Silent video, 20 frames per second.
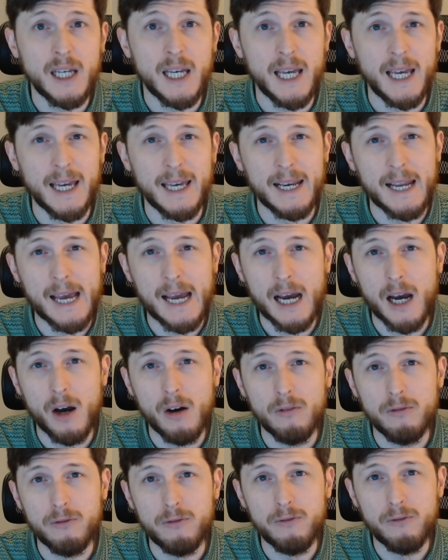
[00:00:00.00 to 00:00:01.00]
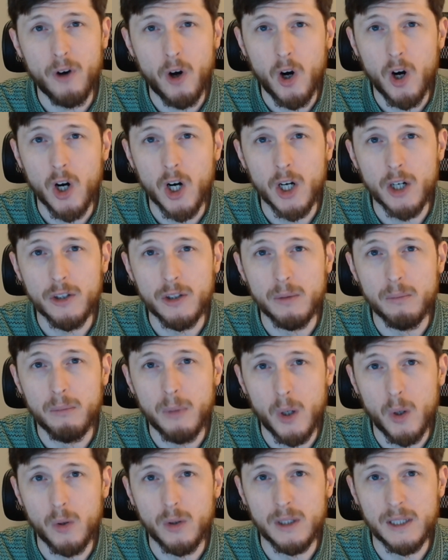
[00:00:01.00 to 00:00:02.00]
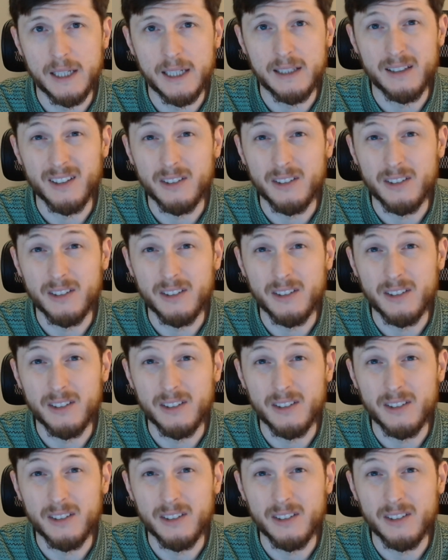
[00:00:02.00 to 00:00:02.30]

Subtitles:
and how far the bolt length